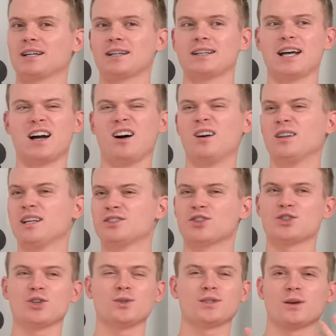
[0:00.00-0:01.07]
like, like oh let's just
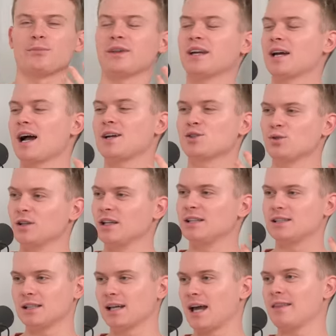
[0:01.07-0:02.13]
do something casually
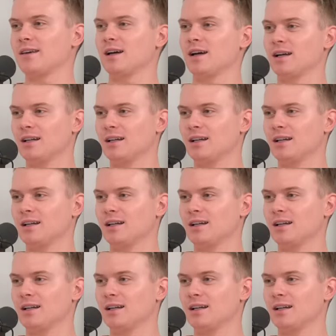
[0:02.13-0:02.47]
together